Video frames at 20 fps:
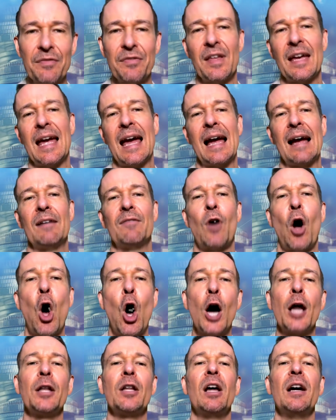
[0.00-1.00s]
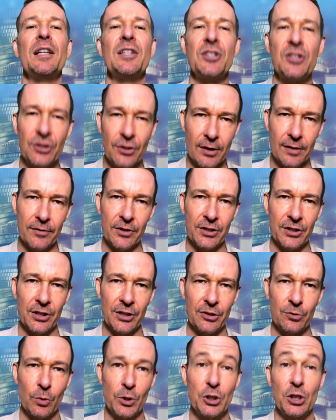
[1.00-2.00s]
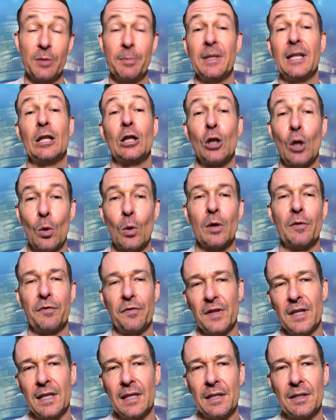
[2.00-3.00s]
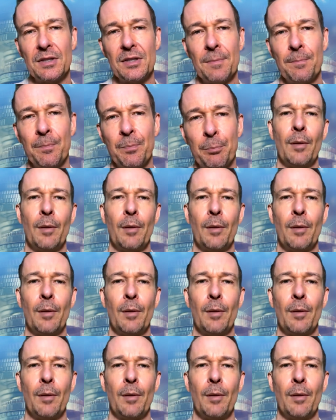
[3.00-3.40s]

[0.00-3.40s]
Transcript: if they have online services, which could mean lower fees.